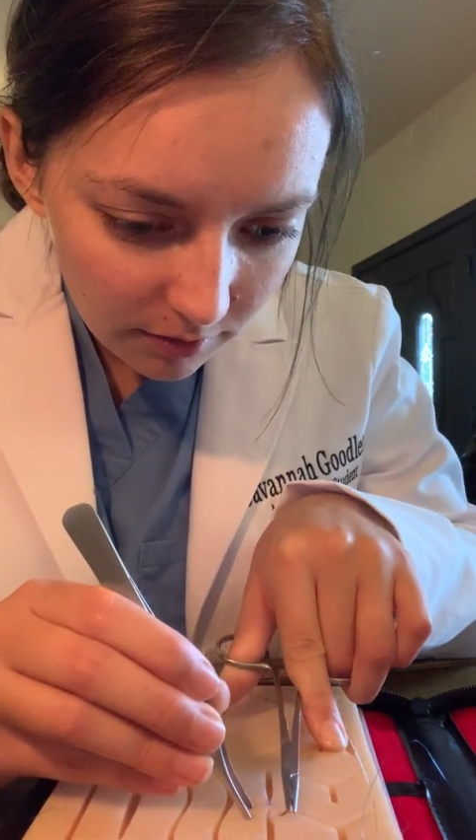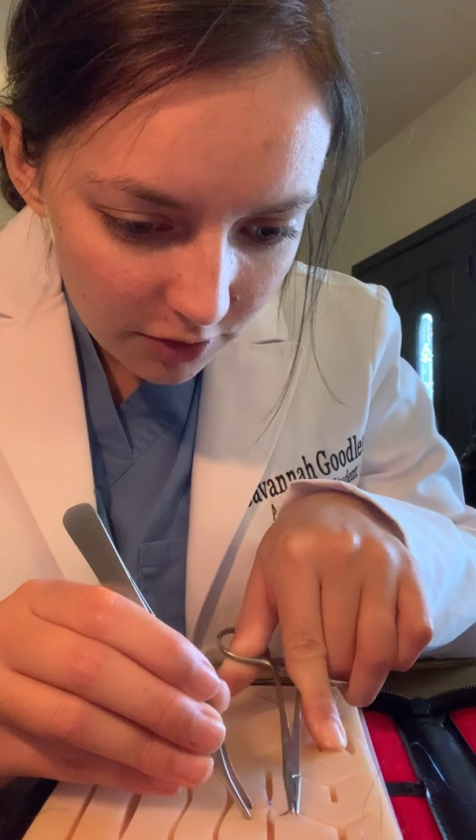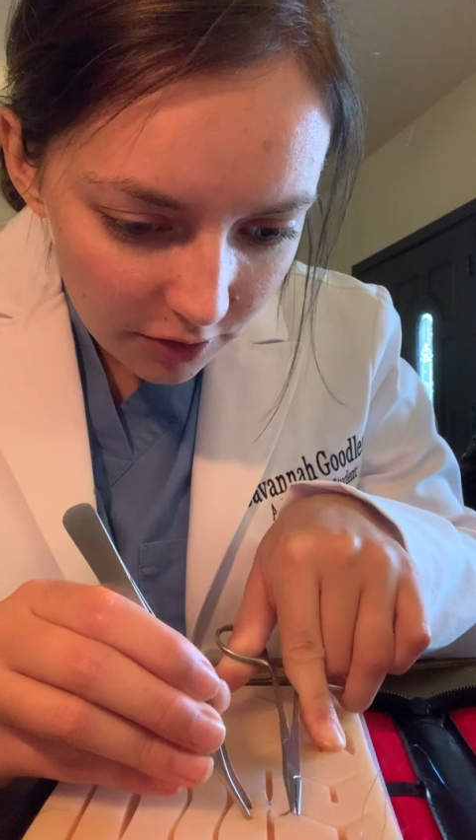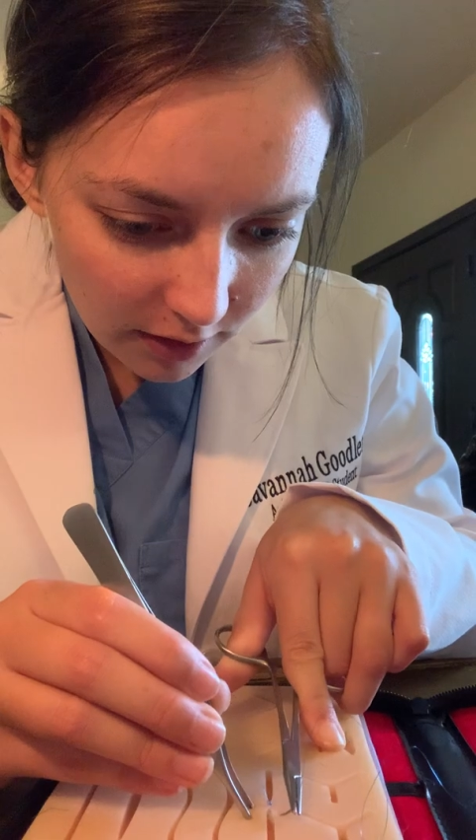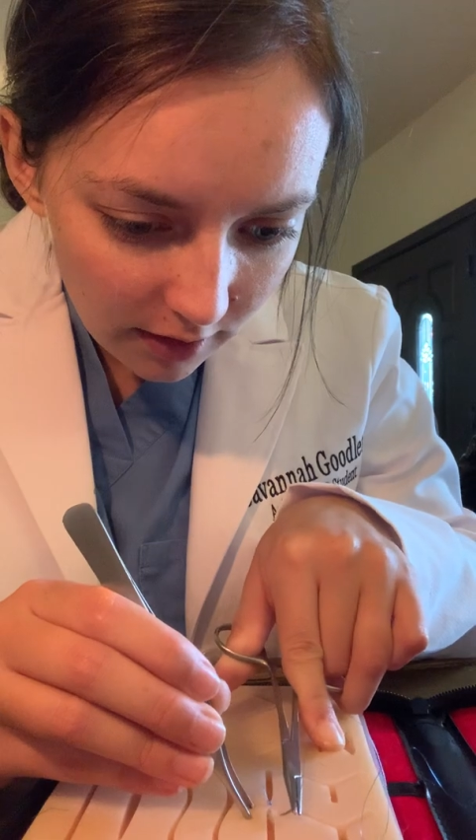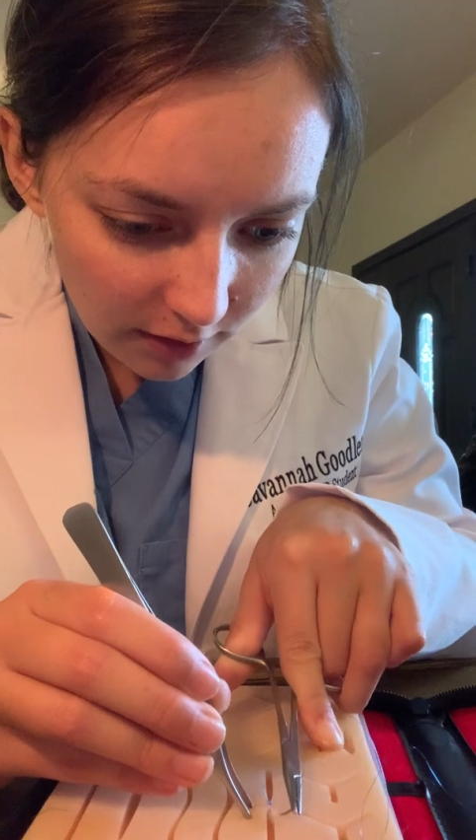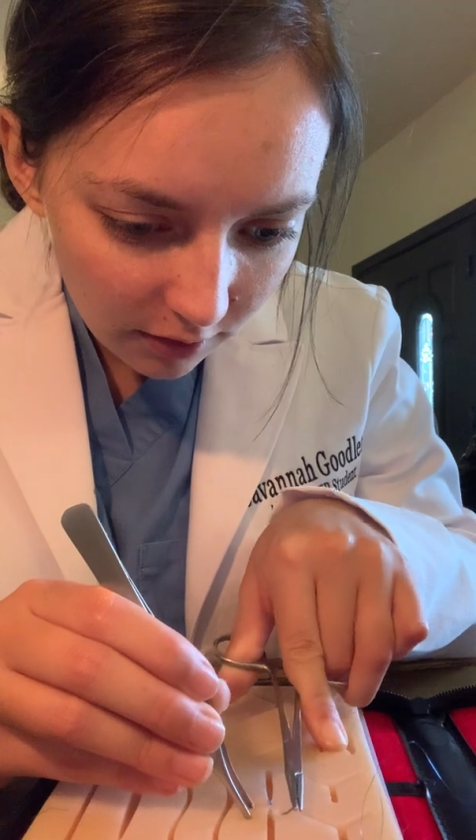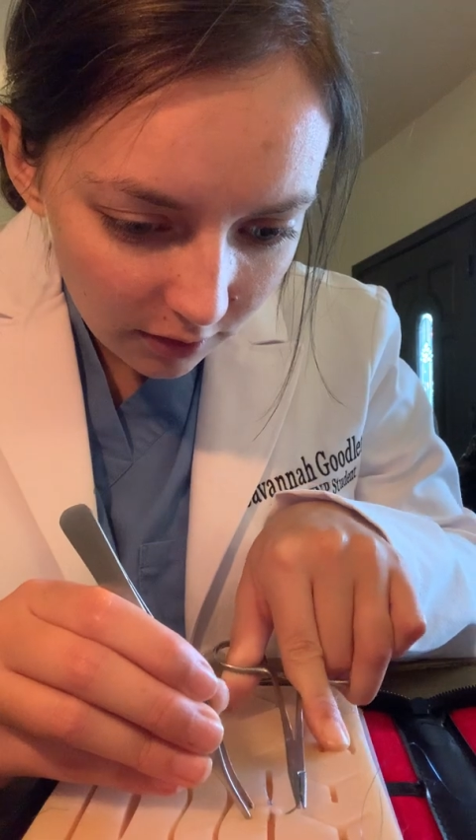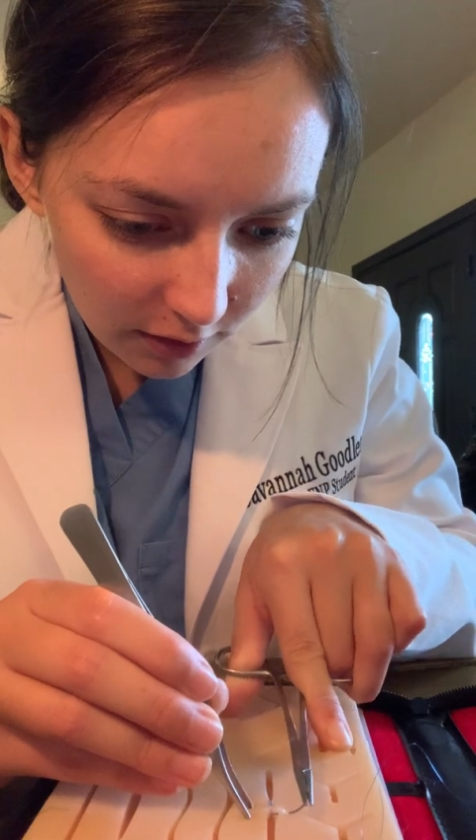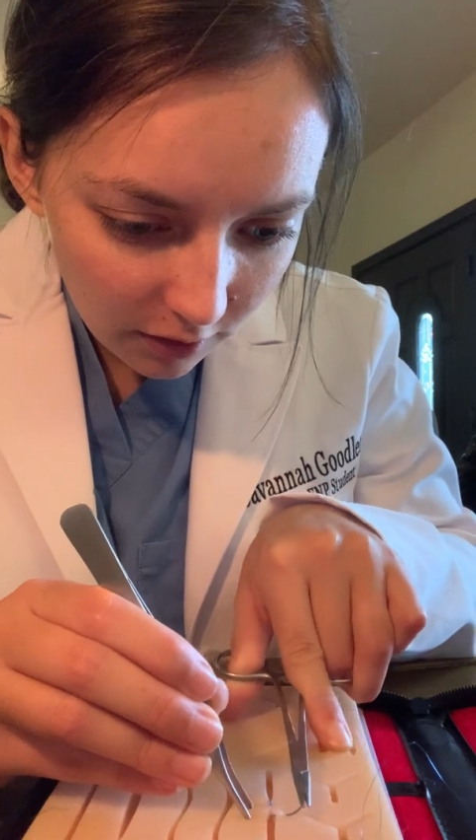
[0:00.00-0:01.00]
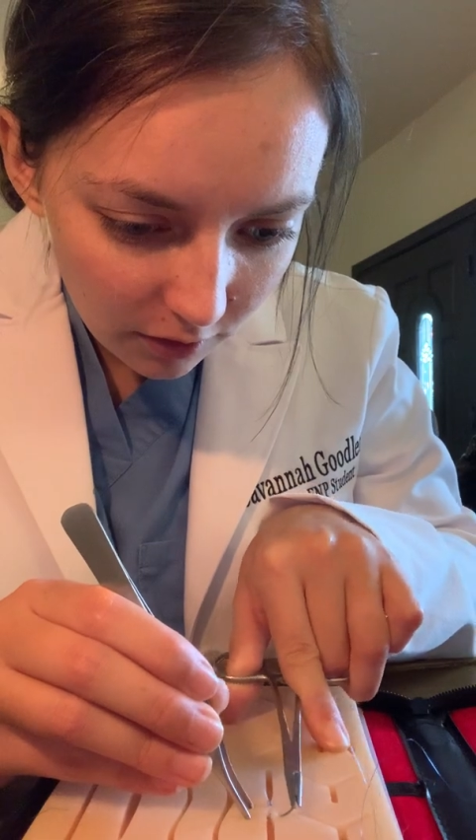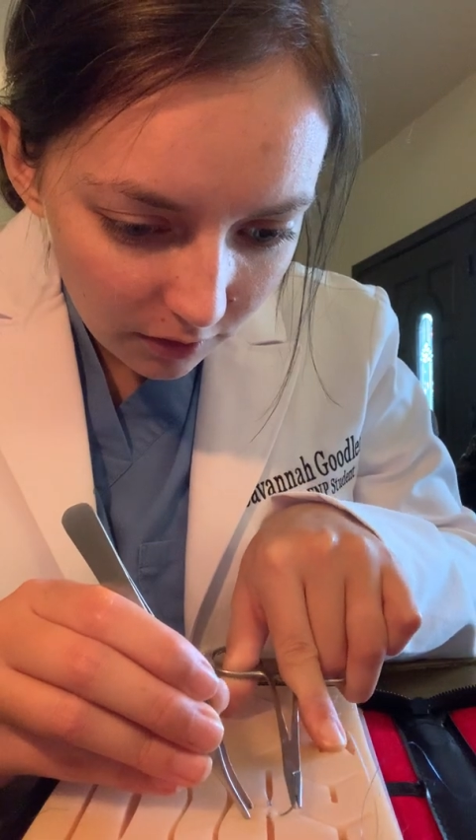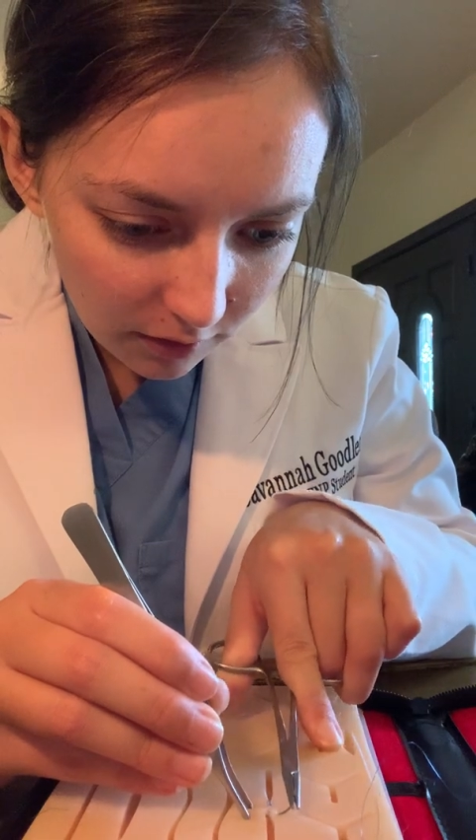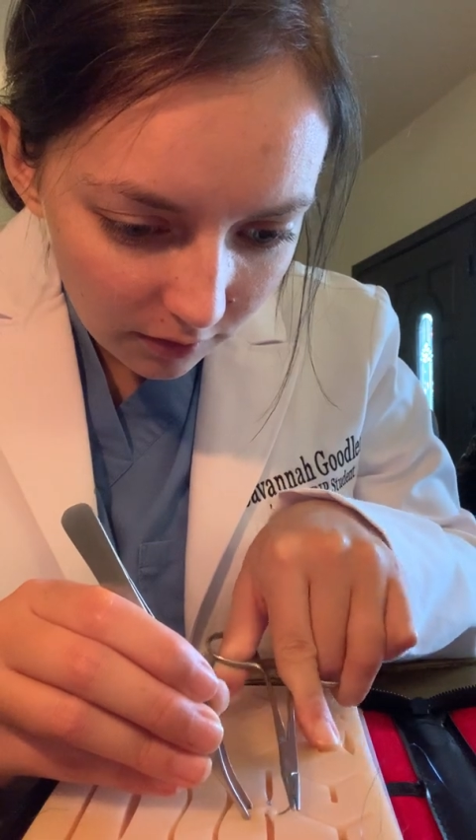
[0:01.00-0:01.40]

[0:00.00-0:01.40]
straight through,